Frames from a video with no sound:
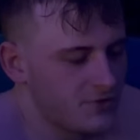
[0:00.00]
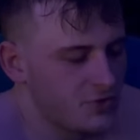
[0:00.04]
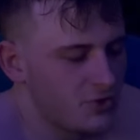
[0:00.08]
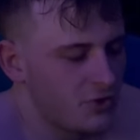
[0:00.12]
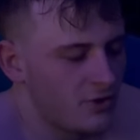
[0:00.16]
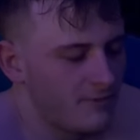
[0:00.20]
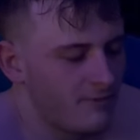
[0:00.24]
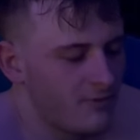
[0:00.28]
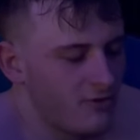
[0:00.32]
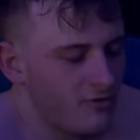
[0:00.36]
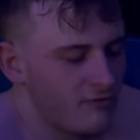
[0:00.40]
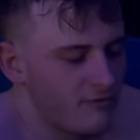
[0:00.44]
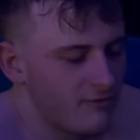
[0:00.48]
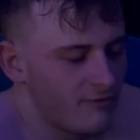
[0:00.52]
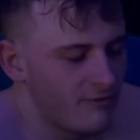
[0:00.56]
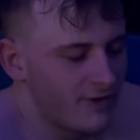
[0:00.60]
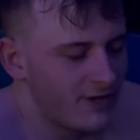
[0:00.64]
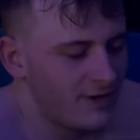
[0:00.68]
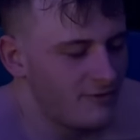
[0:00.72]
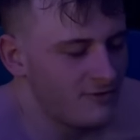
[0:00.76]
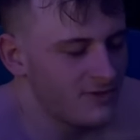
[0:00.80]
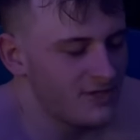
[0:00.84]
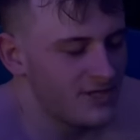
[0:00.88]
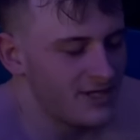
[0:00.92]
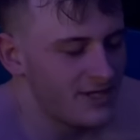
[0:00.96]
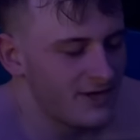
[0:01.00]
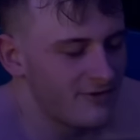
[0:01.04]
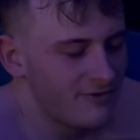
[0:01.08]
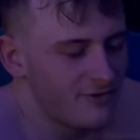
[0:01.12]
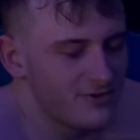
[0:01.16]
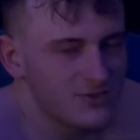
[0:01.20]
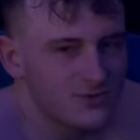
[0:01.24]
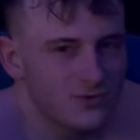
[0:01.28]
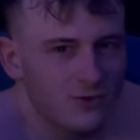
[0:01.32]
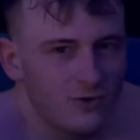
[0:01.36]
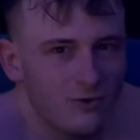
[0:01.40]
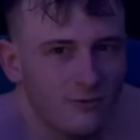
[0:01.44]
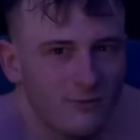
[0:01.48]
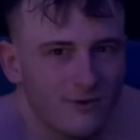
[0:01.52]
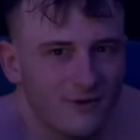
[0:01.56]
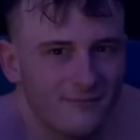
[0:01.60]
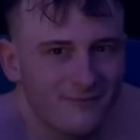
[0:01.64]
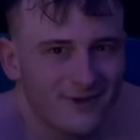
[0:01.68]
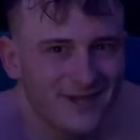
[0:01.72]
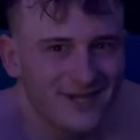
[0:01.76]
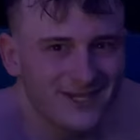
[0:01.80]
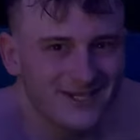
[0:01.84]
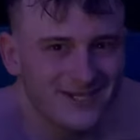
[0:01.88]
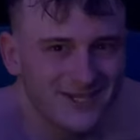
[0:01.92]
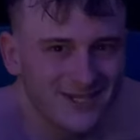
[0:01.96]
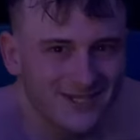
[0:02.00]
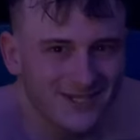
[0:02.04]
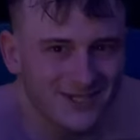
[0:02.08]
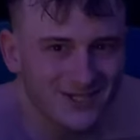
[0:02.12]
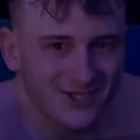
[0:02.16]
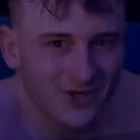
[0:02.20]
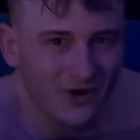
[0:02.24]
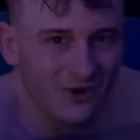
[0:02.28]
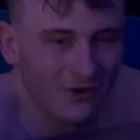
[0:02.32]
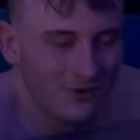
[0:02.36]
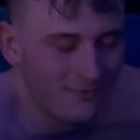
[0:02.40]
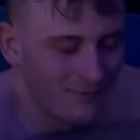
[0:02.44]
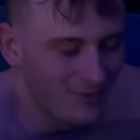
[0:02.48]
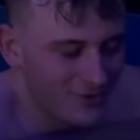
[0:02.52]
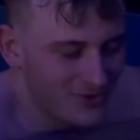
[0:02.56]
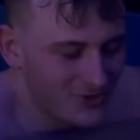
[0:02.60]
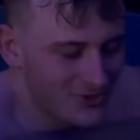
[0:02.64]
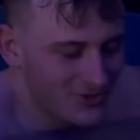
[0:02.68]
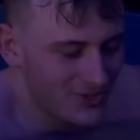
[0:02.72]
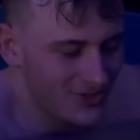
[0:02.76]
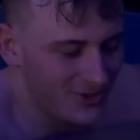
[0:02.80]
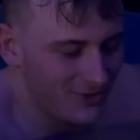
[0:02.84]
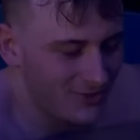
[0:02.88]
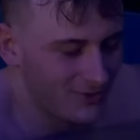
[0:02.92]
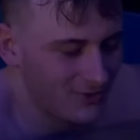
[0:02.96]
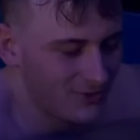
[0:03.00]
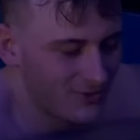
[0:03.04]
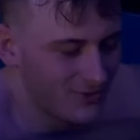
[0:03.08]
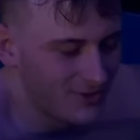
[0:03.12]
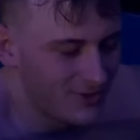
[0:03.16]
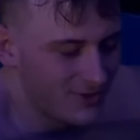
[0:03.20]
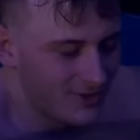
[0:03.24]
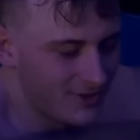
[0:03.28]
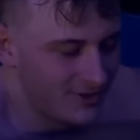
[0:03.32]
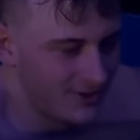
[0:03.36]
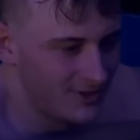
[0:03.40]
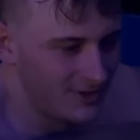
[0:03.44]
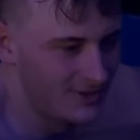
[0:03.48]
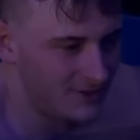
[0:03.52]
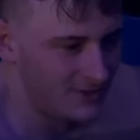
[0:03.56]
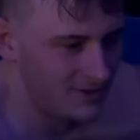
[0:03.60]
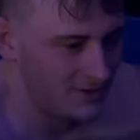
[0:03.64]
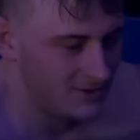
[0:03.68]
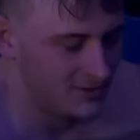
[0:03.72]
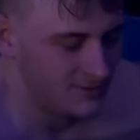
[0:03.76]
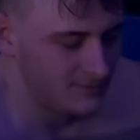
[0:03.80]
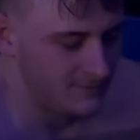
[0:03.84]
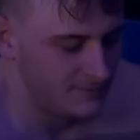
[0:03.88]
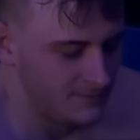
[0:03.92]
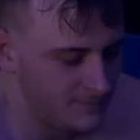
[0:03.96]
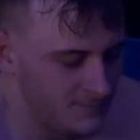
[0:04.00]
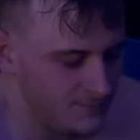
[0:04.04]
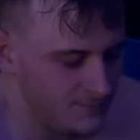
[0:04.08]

Try and move around in here as well, but makes it so much colder. Yeah, it does.